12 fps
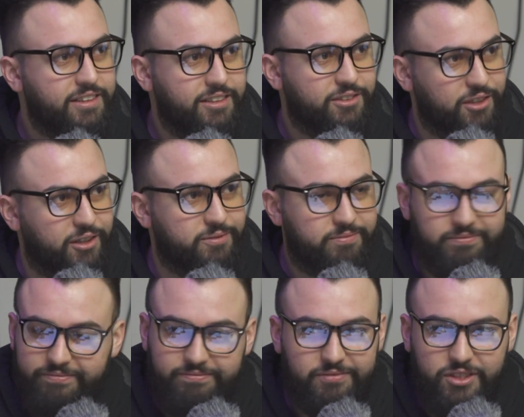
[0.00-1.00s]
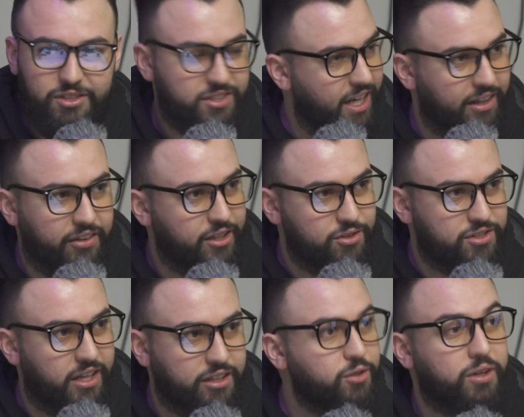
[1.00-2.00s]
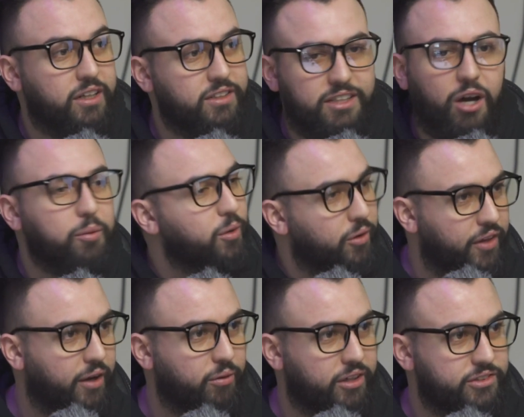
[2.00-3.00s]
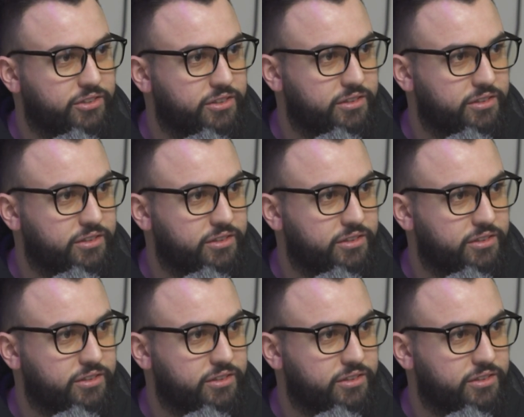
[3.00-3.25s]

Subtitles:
So it's insane. And like you said, you didn't tell me what that was.